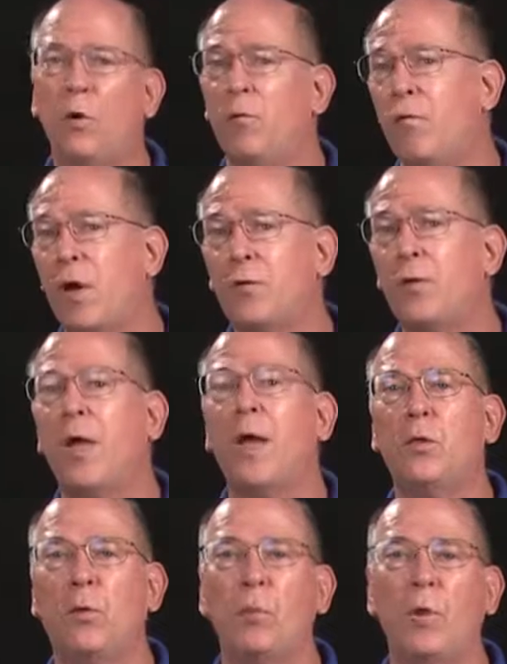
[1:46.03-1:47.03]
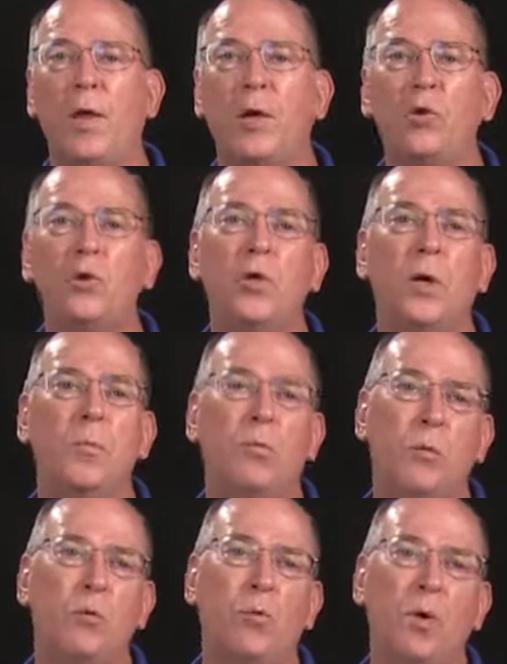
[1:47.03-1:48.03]
to investigate the relationships
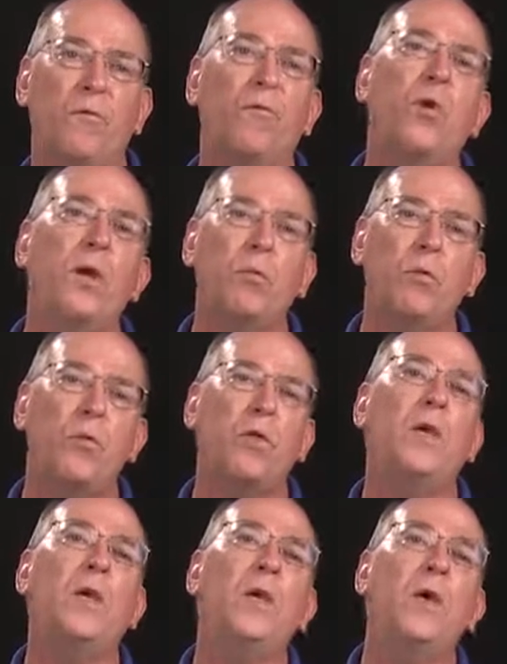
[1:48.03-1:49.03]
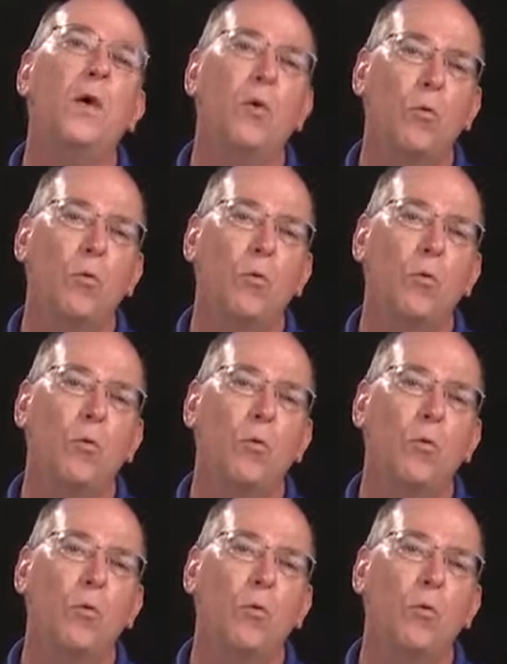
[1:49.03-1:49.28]
between frequency,